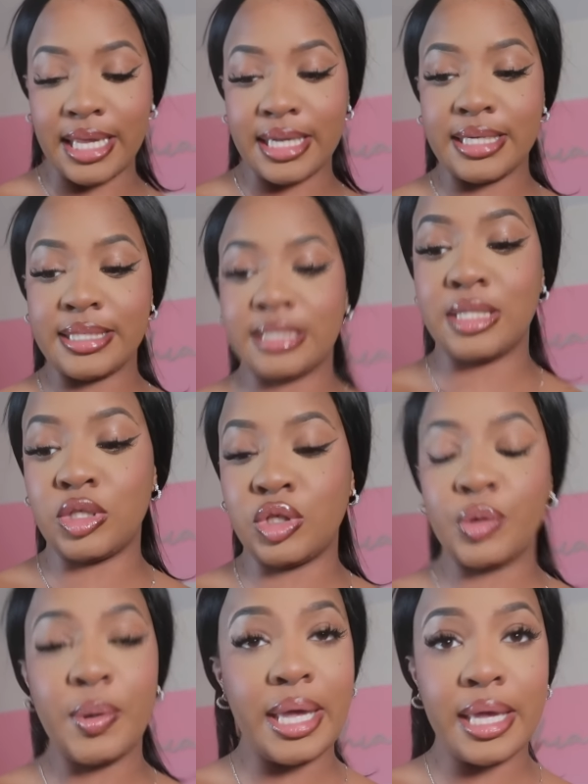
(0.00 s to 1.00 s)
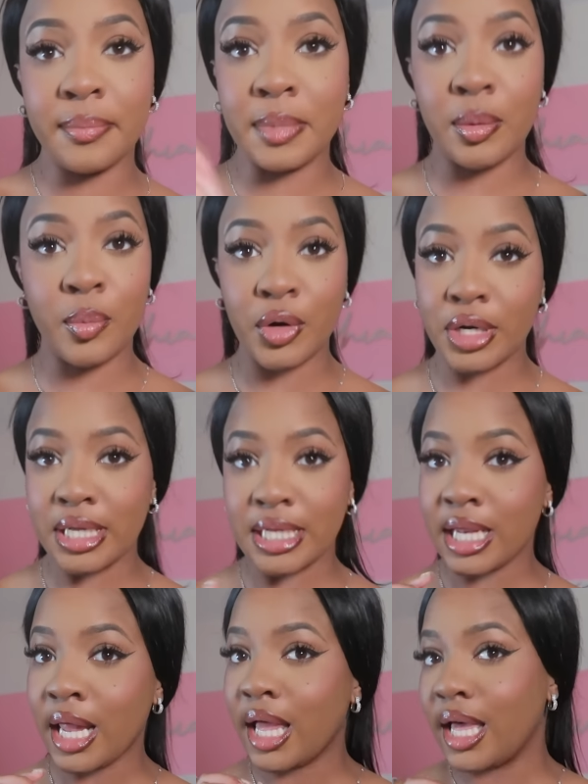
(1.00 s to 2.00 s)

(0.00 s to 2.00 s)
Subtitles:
It is 2 a.m. in the morning.